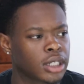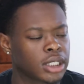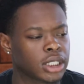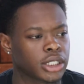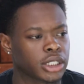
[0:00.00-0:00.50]

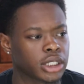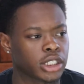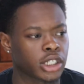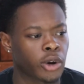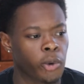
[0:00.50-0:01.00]

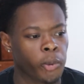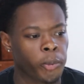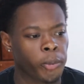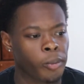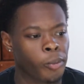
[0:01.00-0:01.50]
Uh,
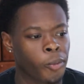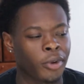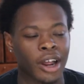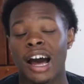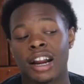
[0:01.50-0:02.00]

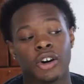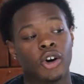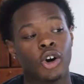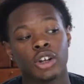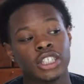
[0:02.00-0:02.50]
now out of
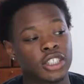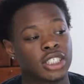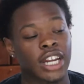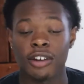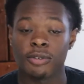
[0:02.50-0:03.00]
all these
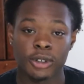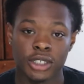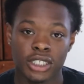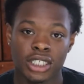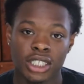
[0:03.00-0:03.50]

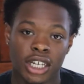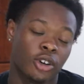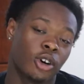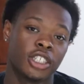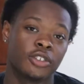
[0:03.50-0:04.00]
ciphers and
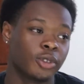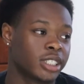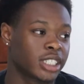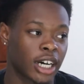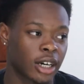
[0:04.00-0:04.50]
all these
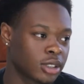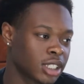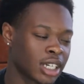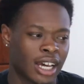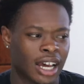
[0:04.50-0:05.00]
freestyles,
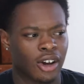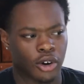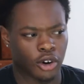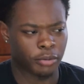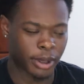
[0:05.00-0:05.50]

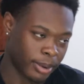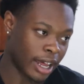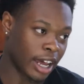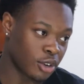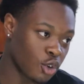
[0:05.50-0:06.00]
only people
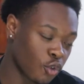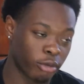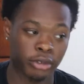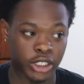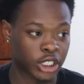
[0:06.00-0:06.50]
I knew
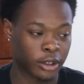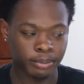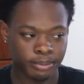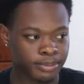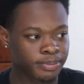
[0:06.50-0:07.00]
from the
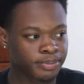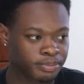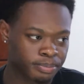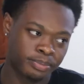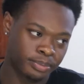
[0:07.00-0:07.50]
jump
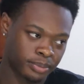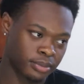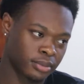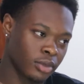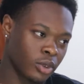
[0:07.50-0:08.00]

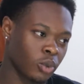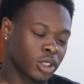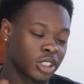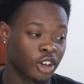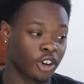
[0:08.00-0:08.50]

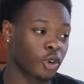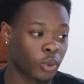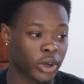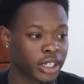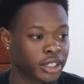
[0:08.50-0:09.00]
was Nardo
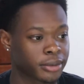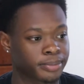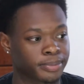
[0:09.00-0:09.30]
Wick,